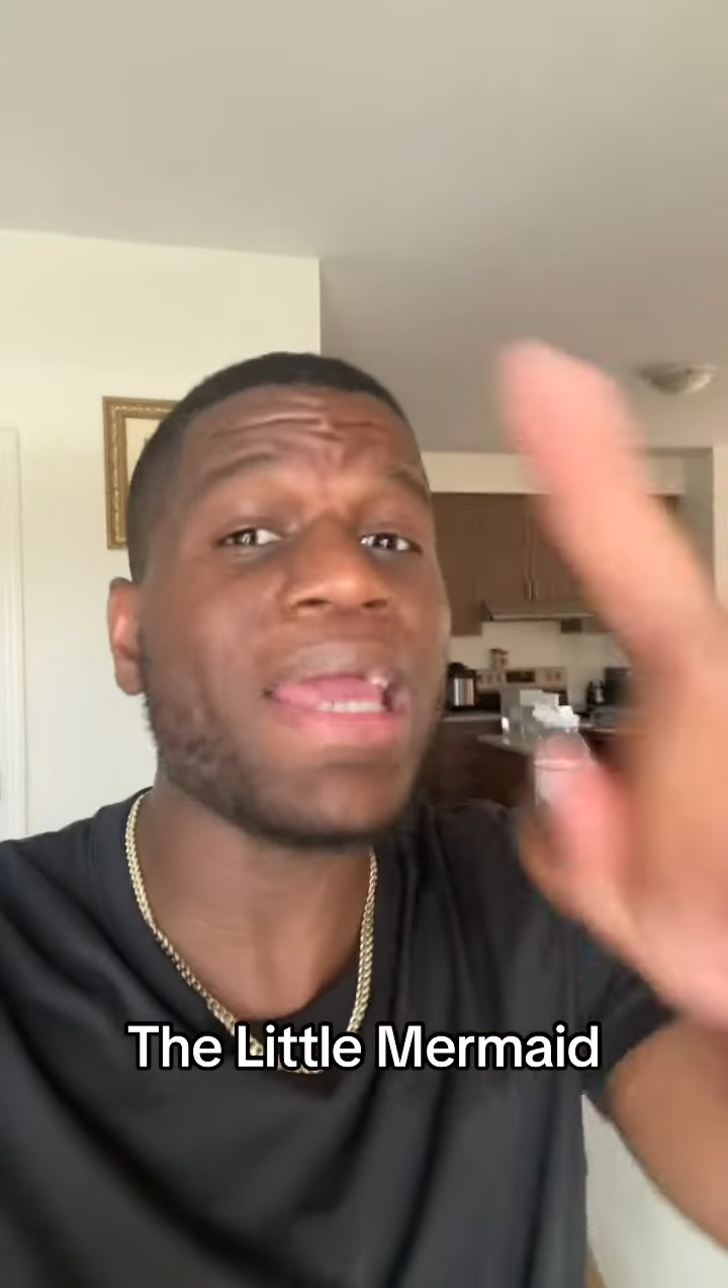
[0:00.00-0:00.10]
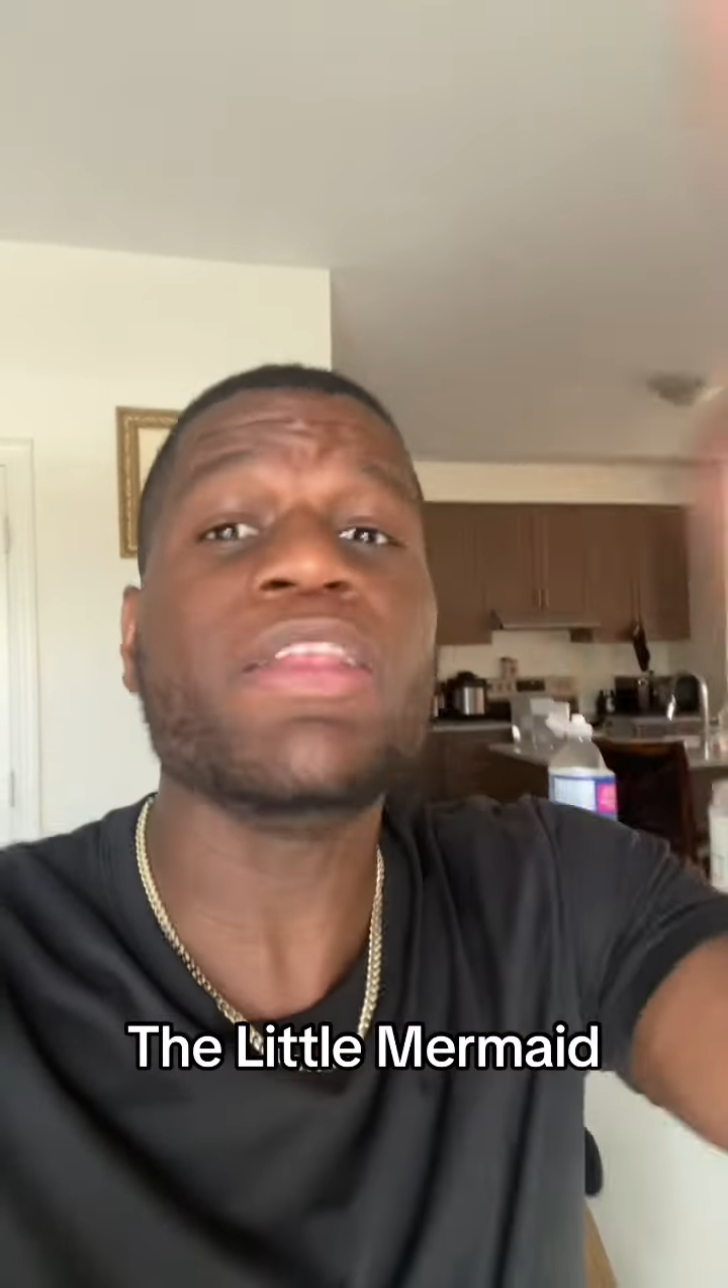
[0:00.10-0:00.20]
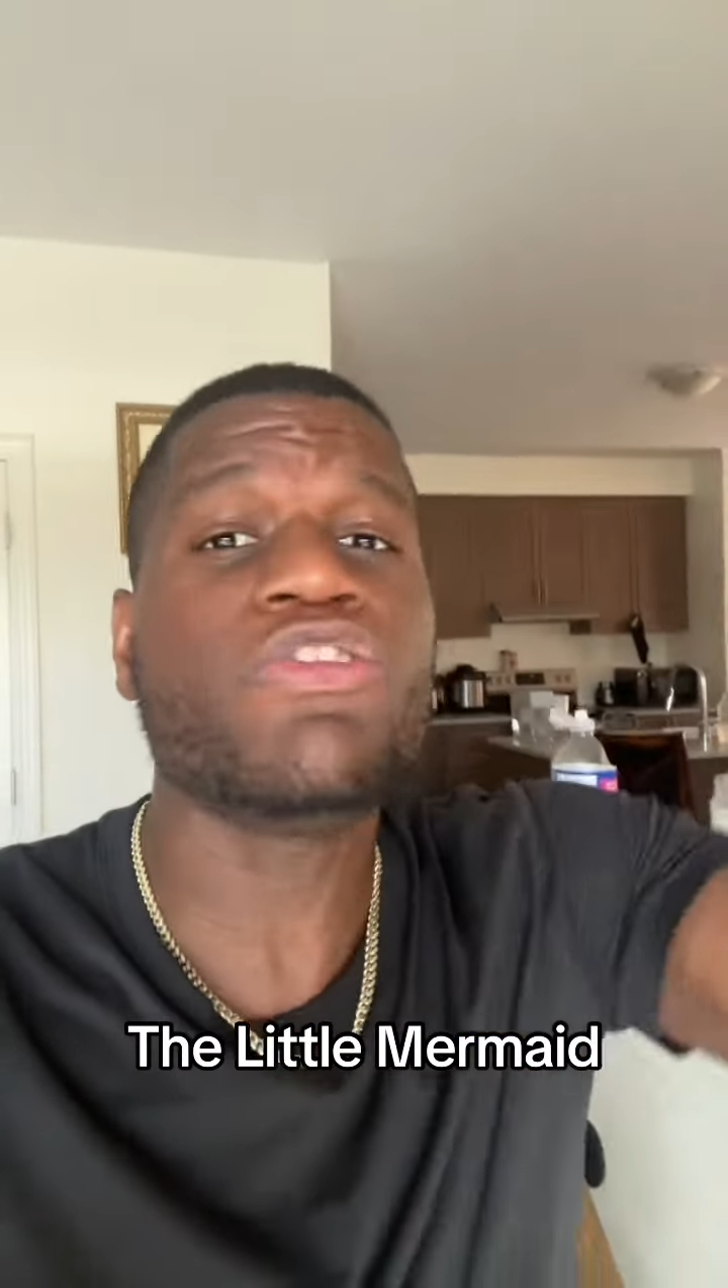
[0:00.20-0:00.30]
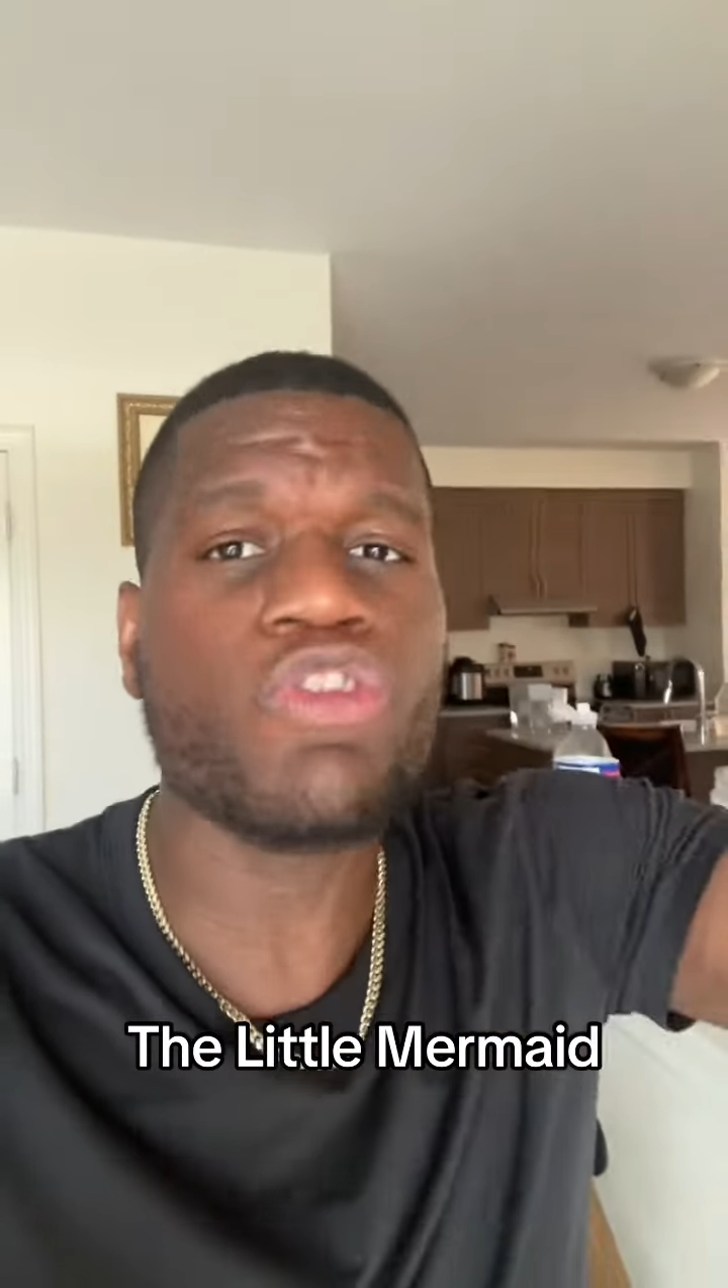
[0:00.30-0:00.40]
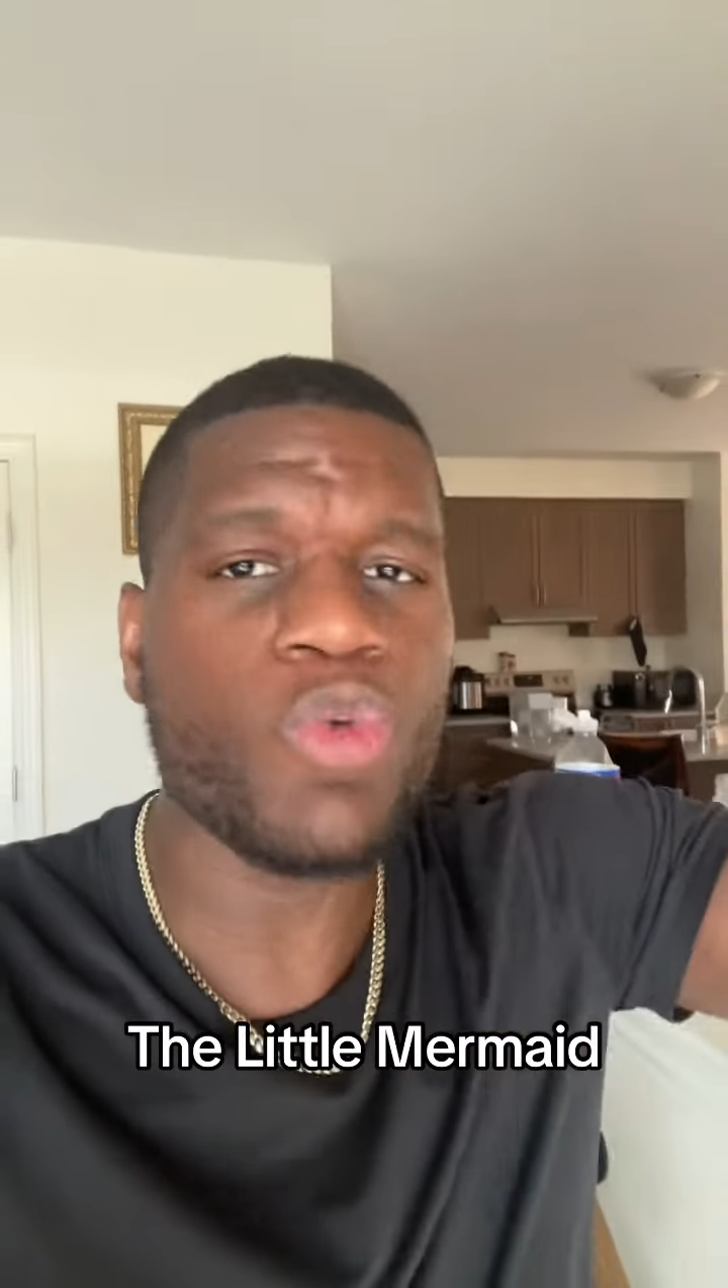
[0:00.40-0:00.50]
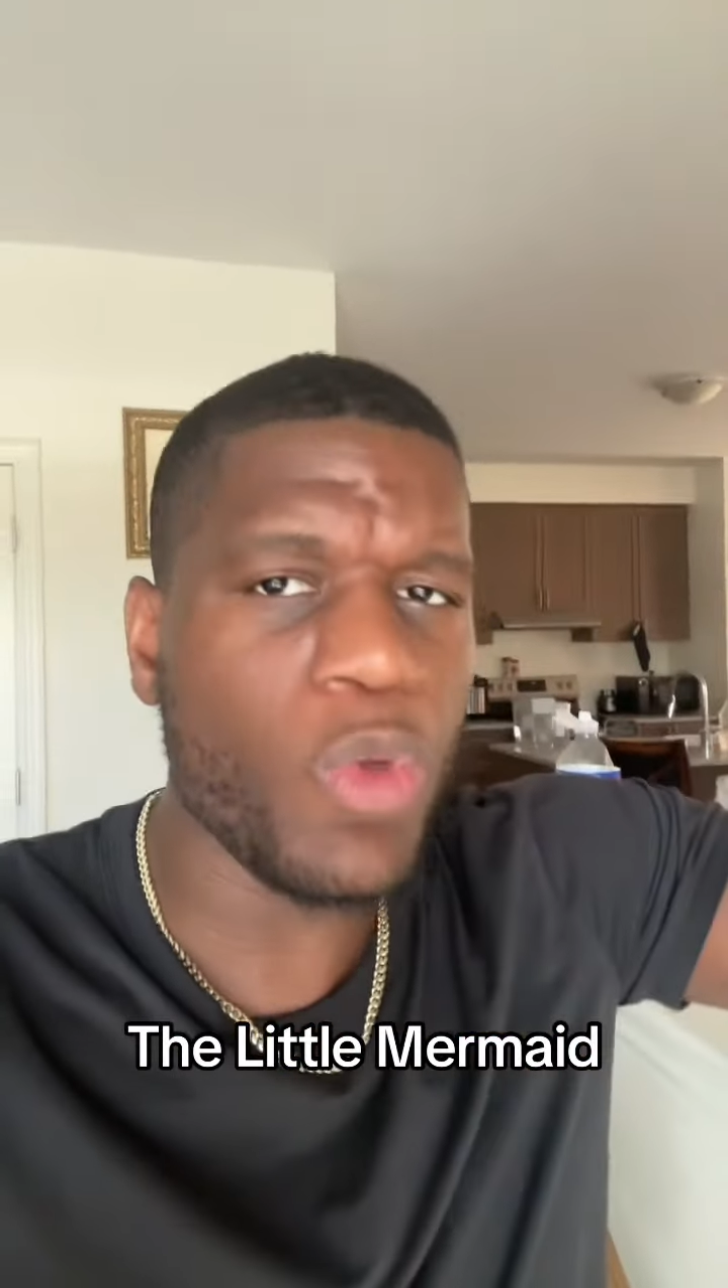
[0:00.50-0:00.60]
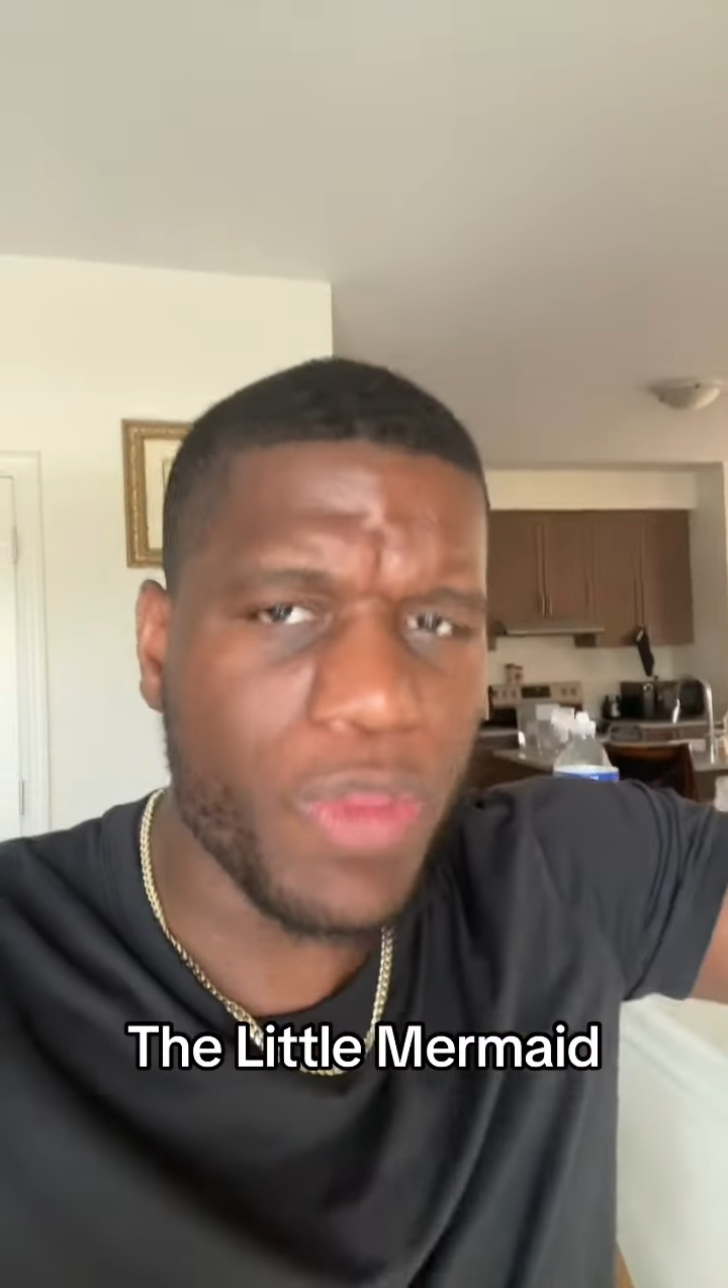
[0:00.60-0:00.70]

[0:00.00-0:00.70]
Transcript: into